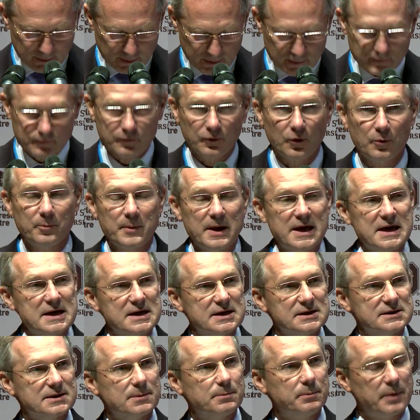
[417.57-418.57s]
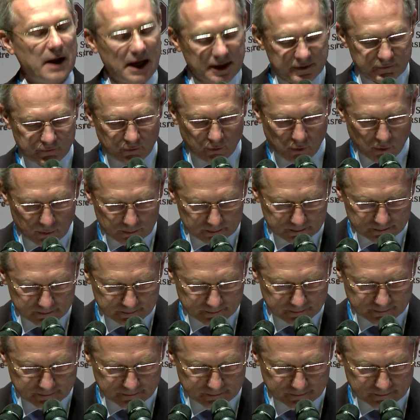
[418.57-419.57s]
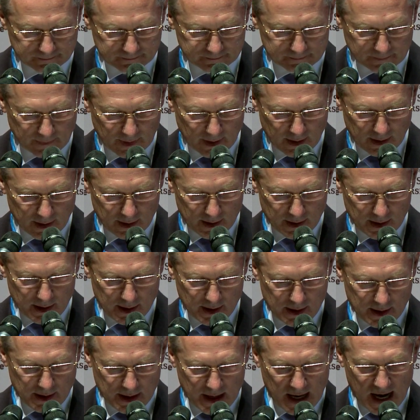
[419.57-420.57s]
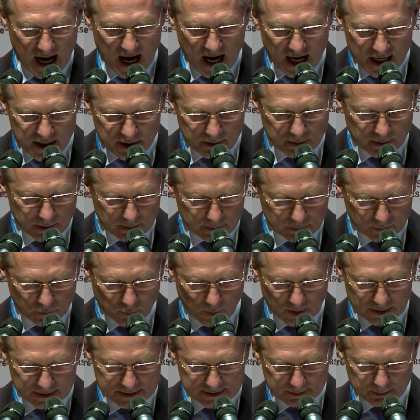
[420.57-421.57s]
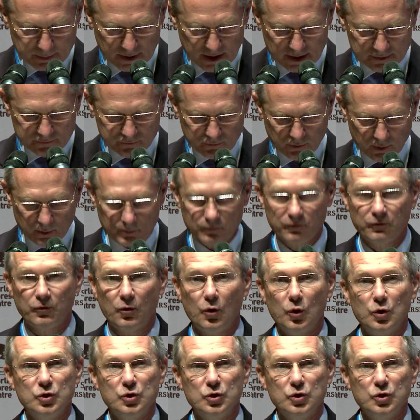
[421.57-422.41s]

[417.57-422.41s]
for me, is a platform, a high-quality platform for